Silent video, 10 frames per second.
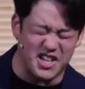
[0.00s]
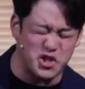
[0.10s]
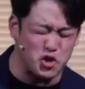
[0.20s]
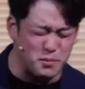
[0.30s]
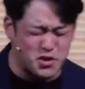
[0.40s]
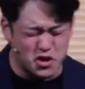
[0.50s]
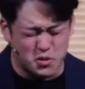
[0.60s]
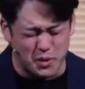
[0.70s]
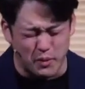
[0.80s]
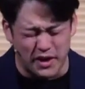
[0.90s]
of scriptures
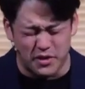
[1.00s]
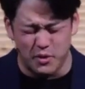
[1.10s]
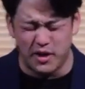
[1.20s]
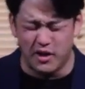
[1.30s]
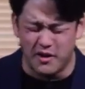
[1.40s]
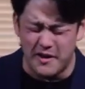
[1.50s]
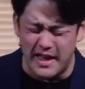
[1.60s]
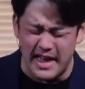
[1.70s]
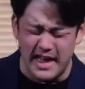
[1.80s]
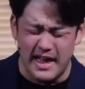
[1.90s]
we went through here.
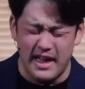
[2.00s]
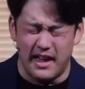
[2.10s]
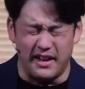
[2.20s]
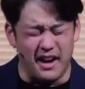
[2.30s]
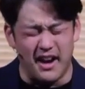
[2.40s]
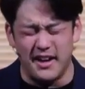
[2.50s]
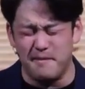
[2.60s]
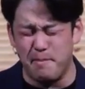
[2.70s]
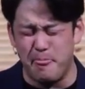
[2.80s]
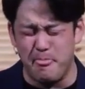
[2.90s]
And God,
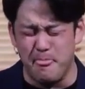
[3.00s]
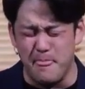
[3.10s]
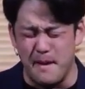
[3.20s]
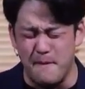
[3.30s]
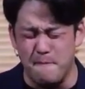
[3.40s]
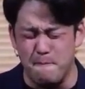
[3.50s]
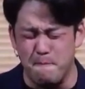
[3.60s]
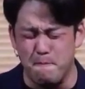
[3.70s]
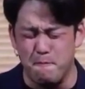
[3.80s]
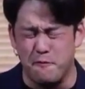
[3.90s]

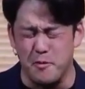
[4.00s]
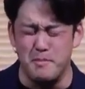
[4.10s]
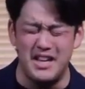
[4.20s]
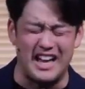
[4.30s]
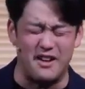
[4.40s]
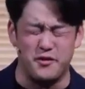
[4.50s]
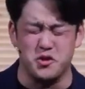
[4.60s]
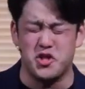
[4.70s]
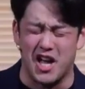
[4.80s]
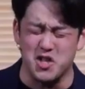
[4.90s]
for me, I feel
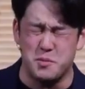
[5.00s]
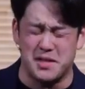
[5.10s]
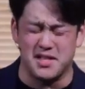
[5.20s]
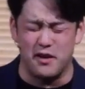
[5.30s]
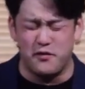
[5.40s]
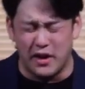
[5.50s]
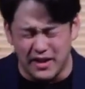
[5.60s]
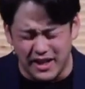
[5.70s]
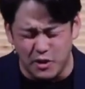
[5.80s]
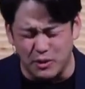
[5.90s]
challenged because I felt
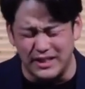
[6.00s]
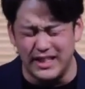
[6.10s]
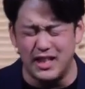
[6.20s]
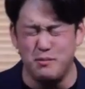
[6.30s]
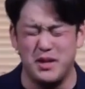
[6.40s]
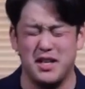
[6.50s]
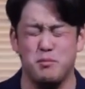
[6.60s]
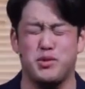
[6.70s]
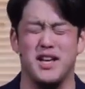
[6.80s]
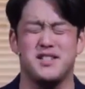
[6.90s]
like you were leading me in
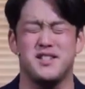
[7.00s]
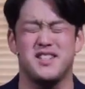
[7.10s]
places